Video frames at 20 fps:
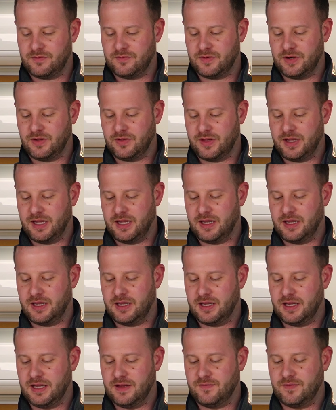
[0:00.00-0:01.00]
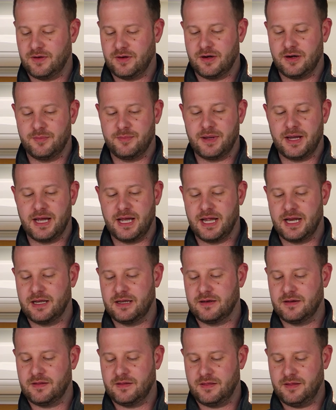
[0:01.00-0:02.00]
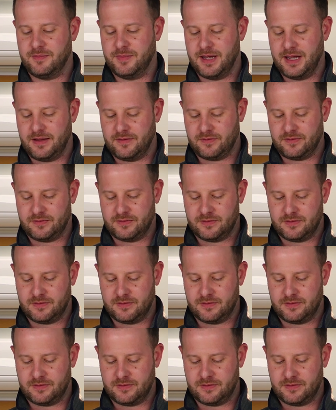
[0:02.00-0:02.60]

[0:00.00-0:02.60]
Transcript: really, if you're in a bind, the best